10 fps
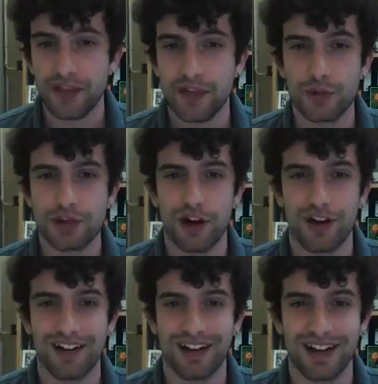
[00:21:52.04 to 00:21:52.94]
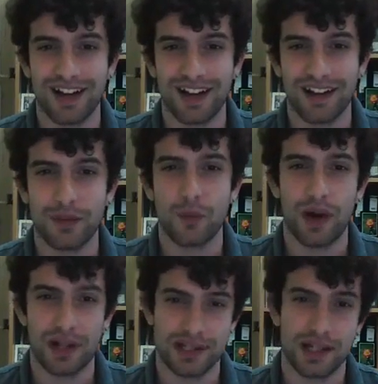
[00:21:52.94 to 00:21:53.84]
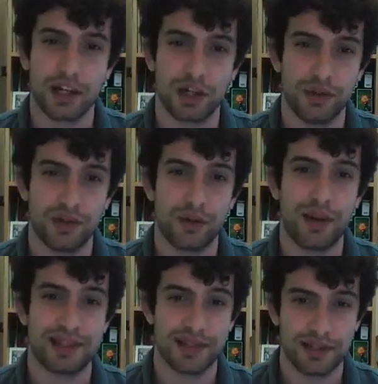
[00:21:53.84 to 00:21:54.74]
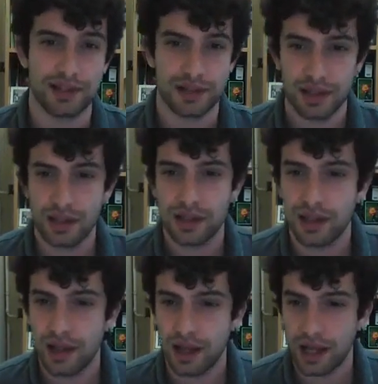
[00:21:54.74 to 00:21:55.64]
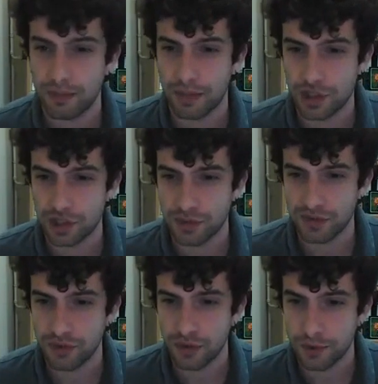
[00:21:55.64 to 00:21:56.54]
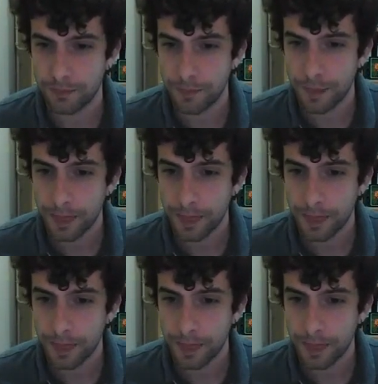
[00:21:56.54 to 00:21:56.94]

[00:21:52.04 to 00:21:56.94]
And those are the ones that include the residents I mentioned before.